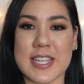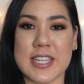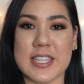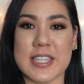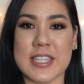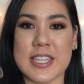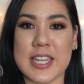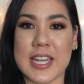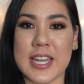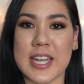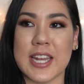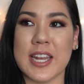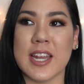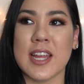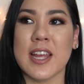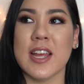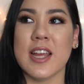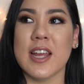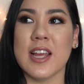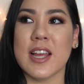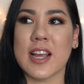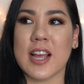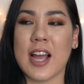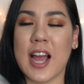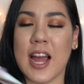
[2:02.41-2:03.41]
It did
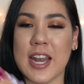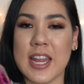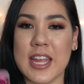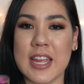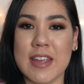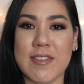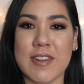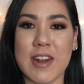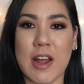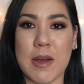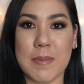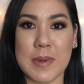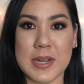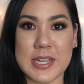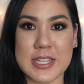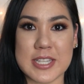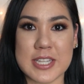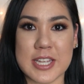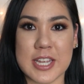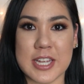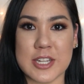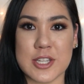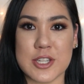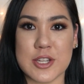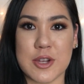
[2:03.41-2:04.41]
kind of even out my
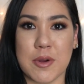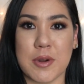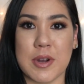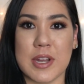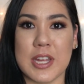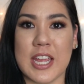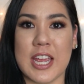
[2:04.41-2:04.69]
skin tone.